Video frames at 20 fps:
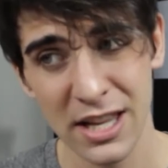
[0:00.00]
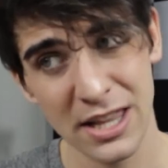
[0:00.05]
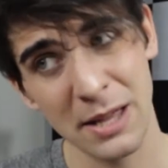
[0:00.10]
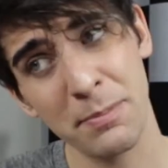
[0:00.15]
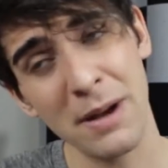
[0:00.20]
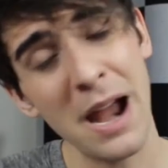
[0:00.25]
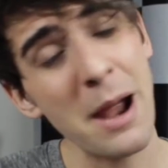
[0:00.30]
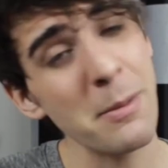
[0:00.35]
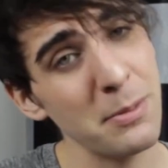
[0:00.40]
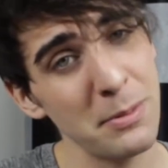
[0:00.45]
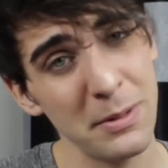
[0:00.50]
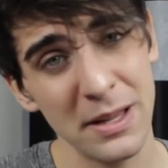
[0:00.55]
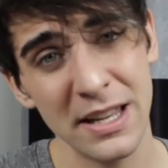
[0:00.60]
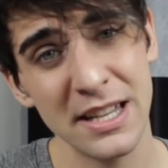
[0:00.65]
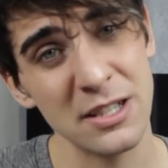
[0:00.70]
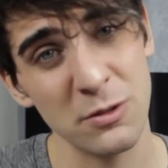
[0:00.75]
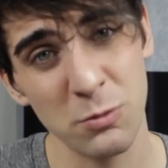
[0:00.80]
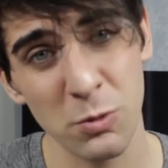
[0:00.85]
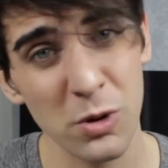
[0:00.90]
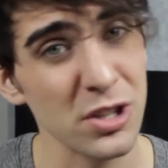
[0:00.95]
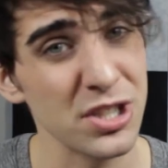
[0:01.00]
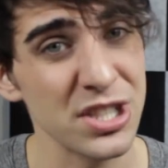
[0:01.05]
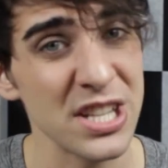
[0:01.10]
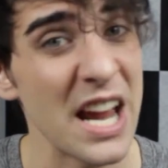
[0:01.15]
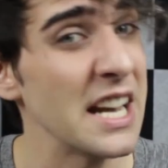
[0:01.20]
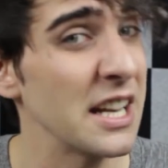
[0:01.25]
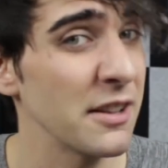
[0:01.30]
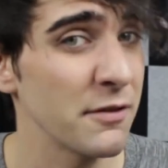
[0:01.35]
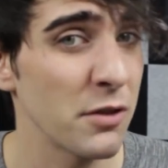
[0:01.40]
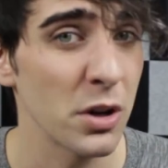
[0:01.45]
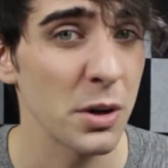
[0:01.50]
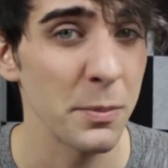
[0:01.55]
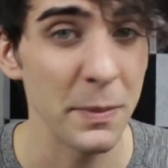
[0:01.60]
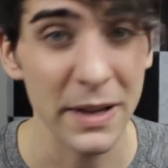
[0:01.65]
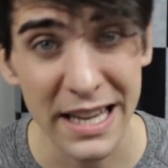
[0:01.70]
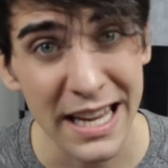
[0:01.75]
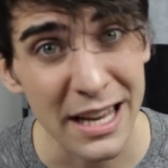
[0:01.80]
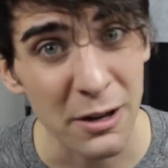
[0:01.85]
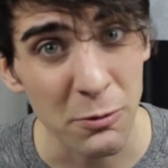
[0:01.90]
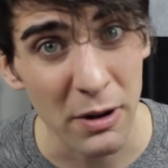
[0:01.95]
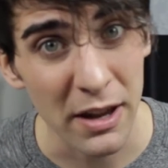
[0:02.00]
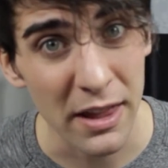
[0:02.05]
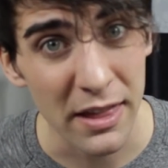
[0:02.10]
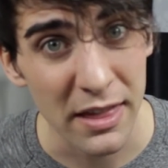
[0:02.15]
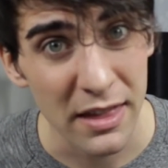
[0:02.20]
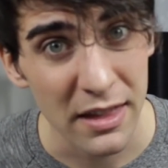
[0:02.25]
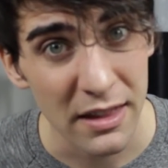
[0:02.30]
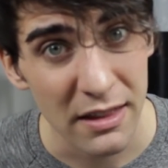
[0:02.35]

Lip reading: that probably isn't worth signing for to begin with.